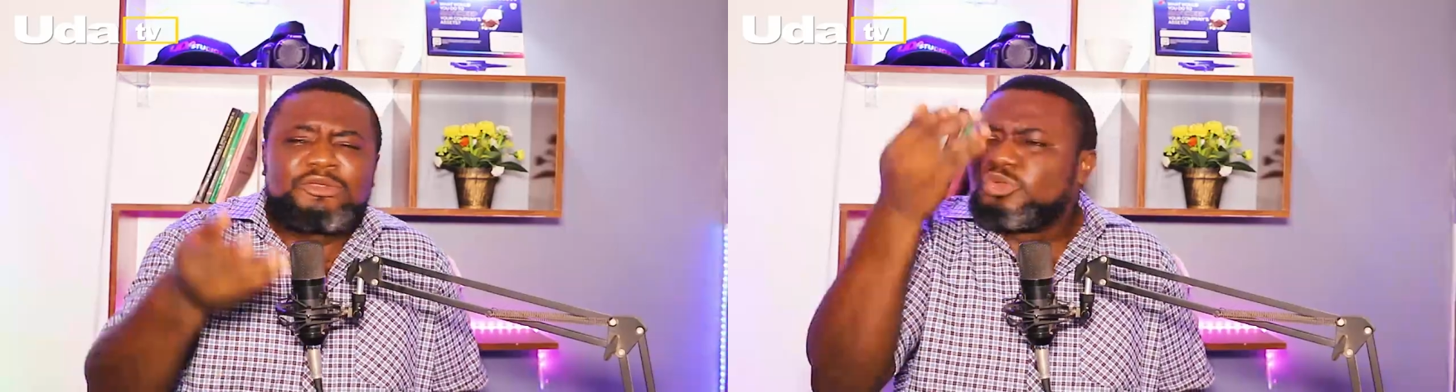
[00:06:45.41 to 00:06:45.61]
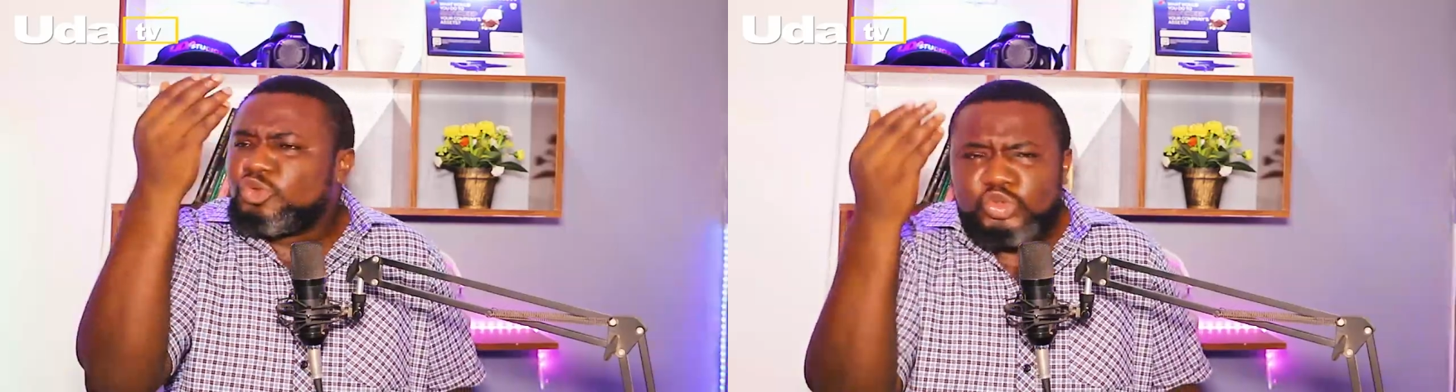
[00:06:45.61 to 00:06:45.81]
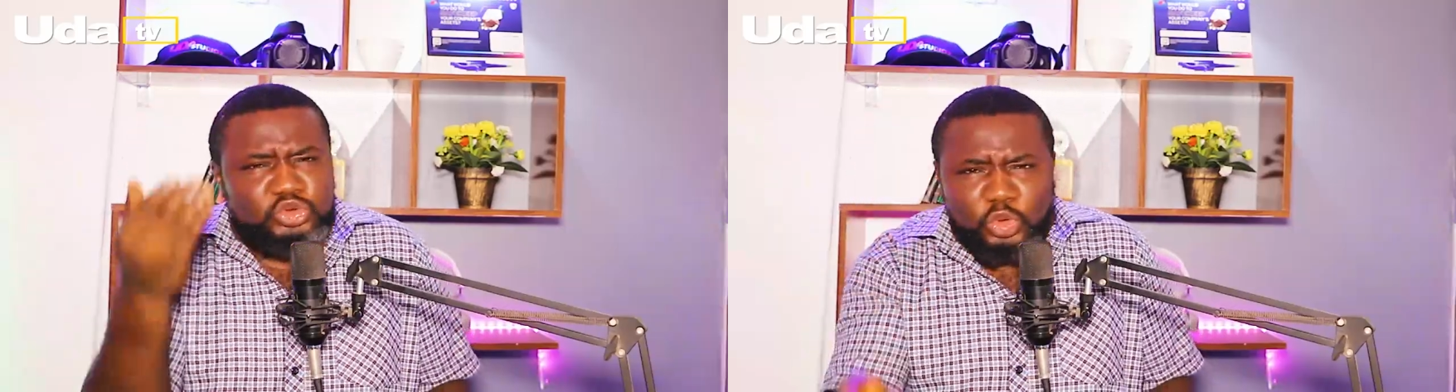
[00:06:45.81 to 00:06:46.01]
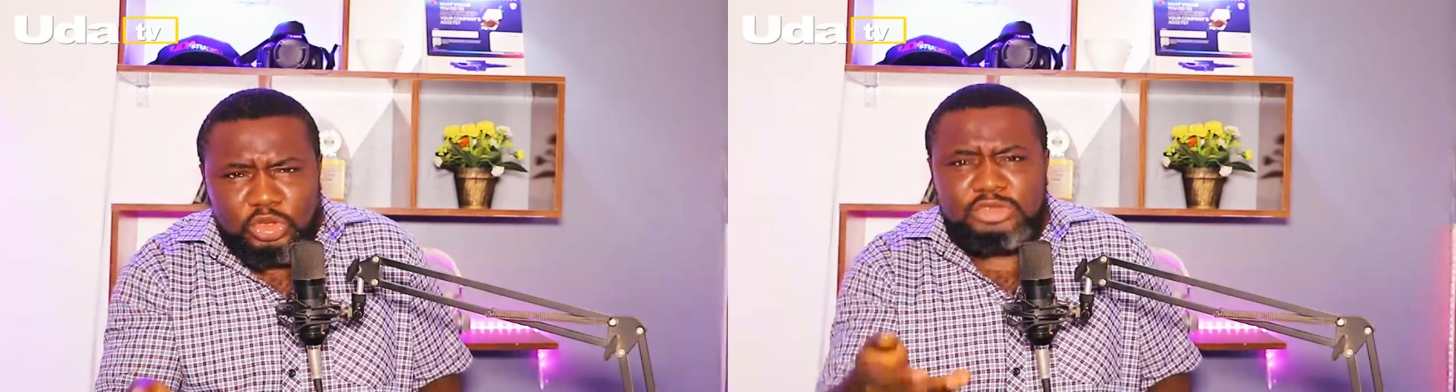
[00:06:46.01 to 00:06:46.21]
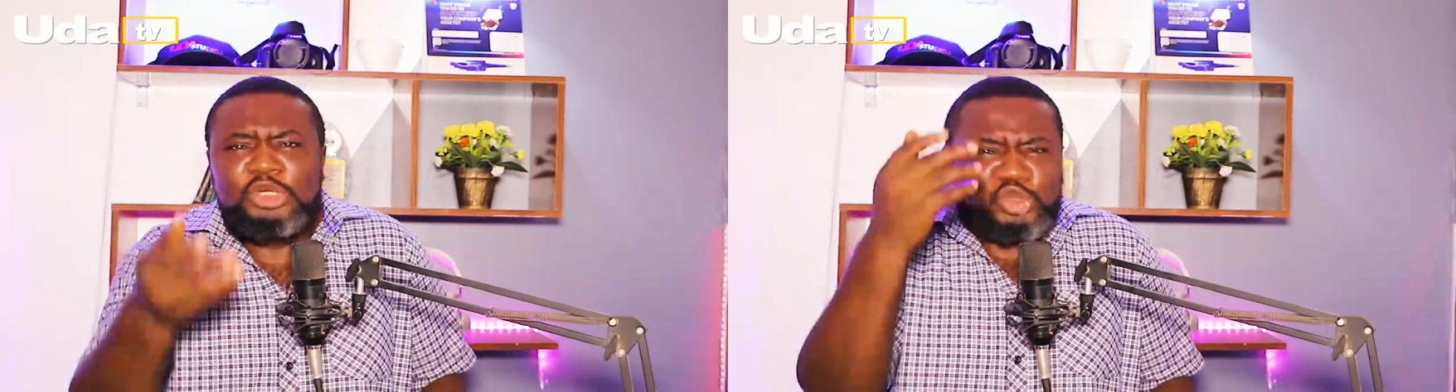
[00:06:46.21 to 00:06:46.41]
to good
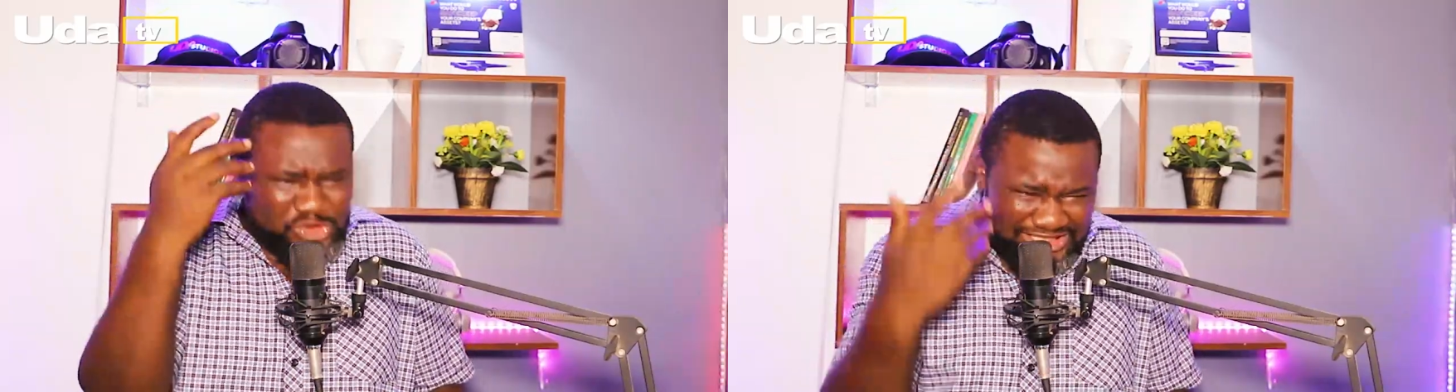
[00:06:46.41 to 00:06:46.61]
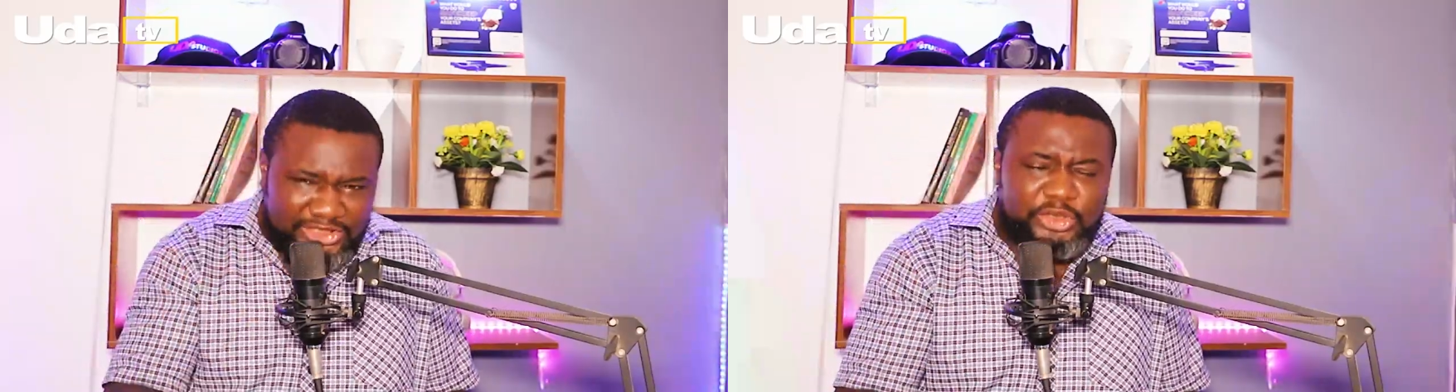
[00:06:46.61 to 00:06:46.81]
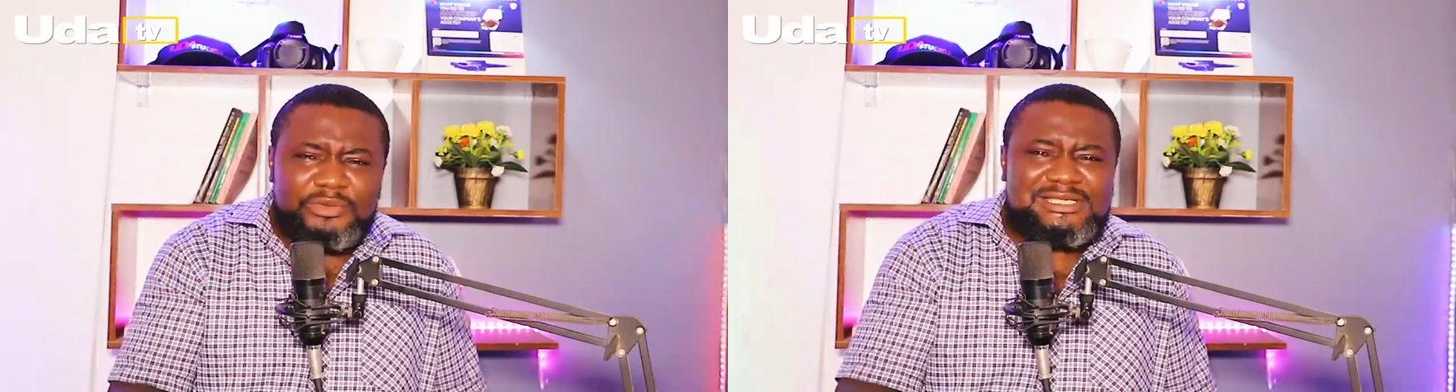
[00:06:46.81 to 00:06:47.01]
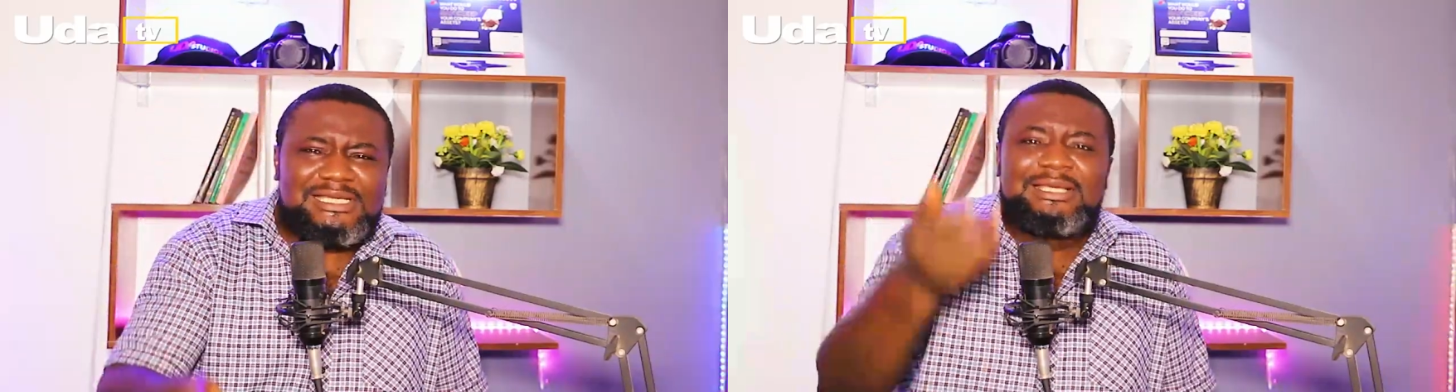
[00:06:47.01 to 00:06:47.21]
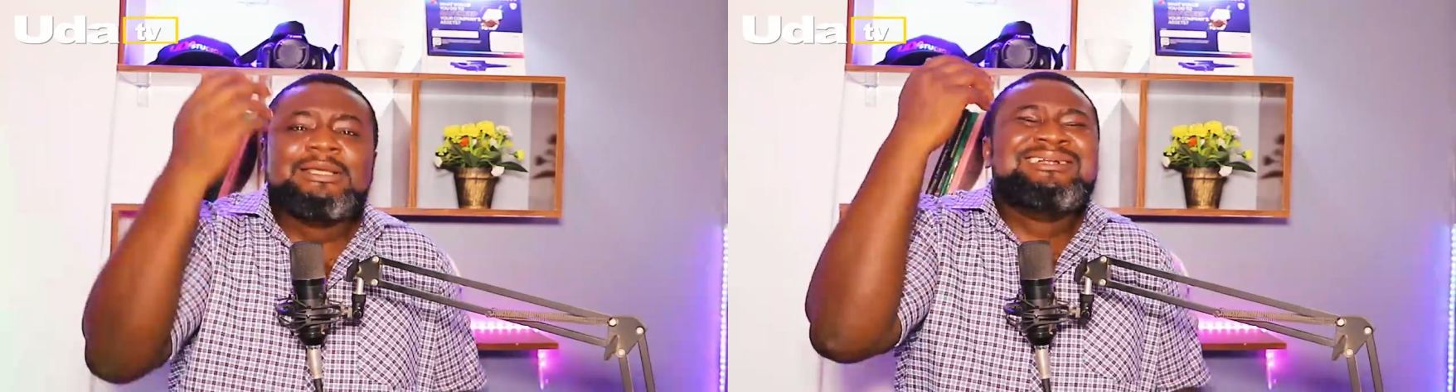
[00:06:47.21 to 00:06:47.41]
road to
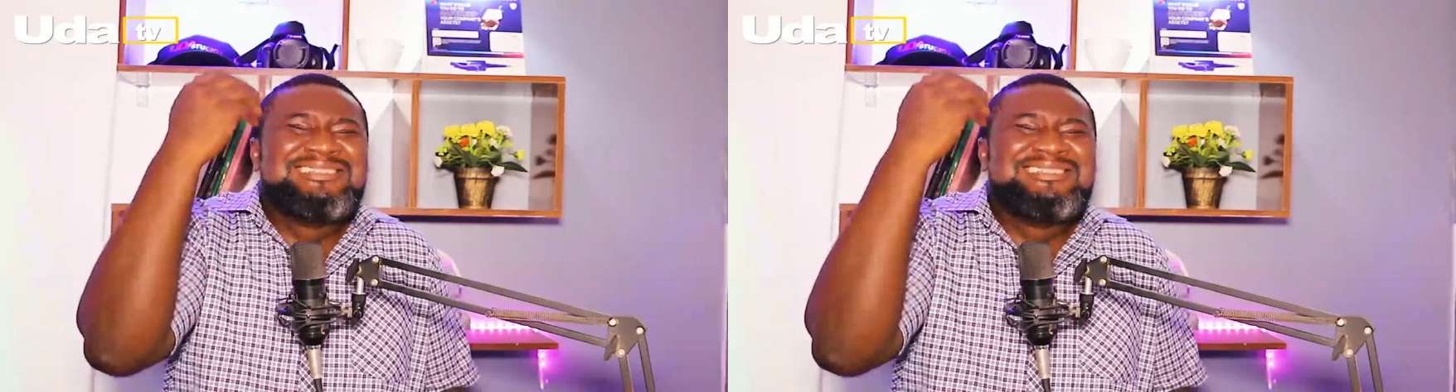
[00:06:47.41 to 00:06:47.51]
security.